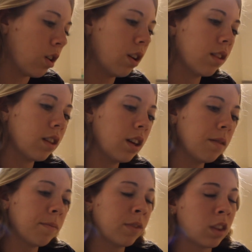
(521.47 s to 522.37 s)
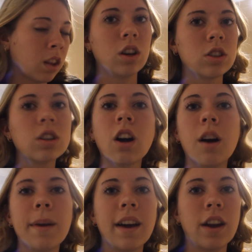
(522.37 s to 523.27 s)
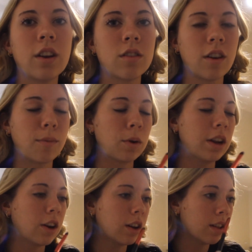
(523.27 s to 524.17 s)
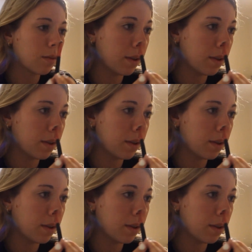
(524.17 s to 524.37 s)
Honestly, y'all should comment how your sophomore year is